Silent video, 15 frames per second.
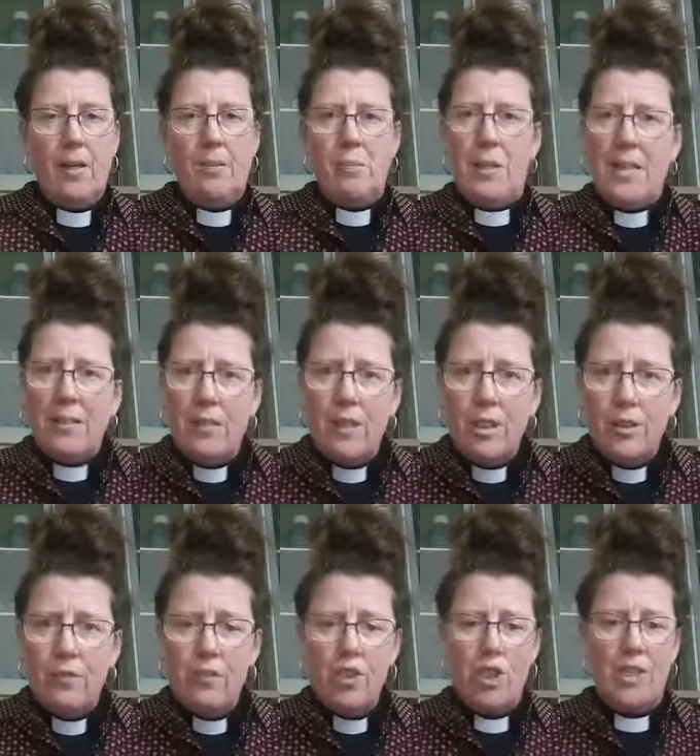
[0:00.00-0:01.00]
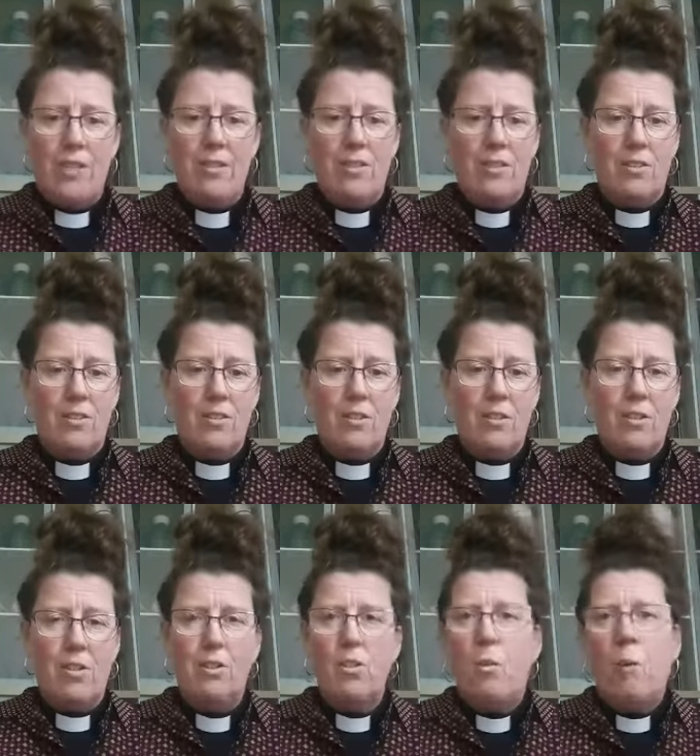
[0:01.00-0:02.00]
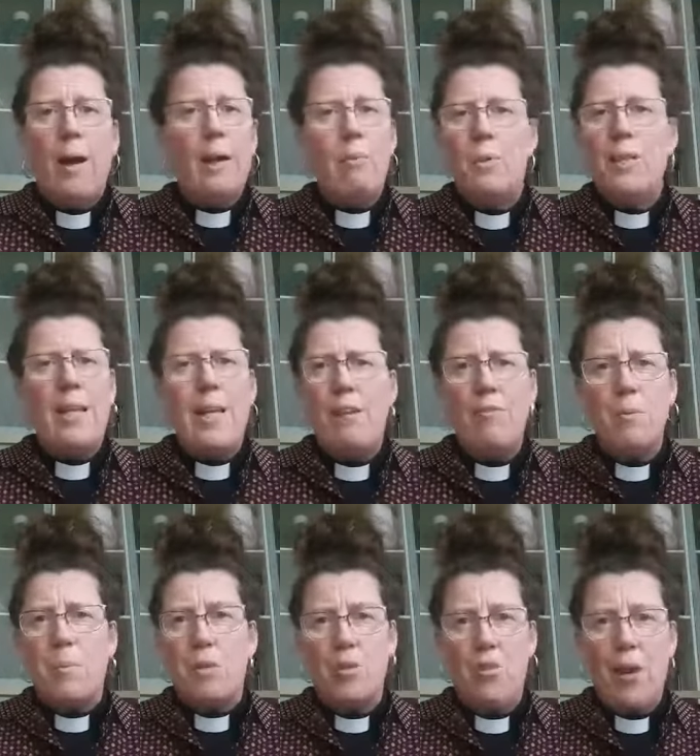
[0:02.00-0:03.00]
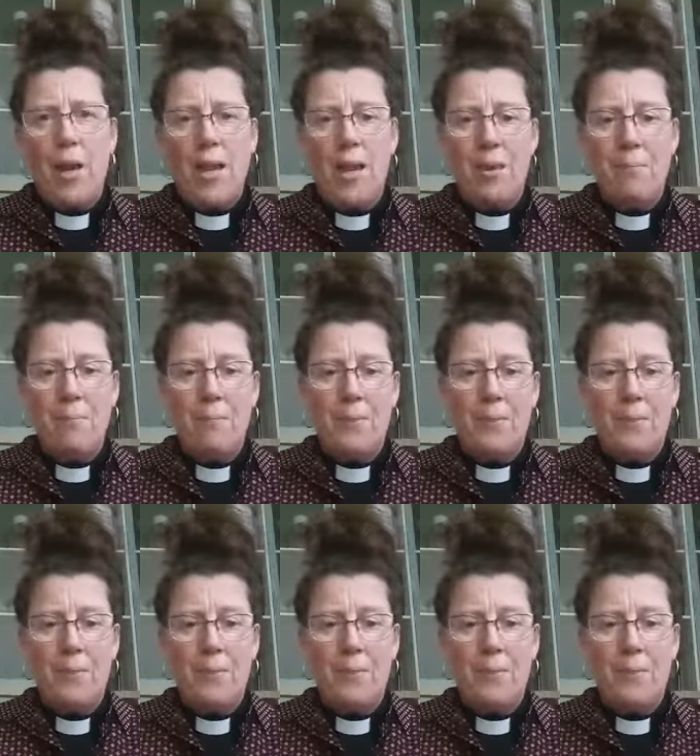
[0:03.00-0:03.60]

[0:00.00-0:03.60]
Peter loved Jesus, so why would he ever betray him?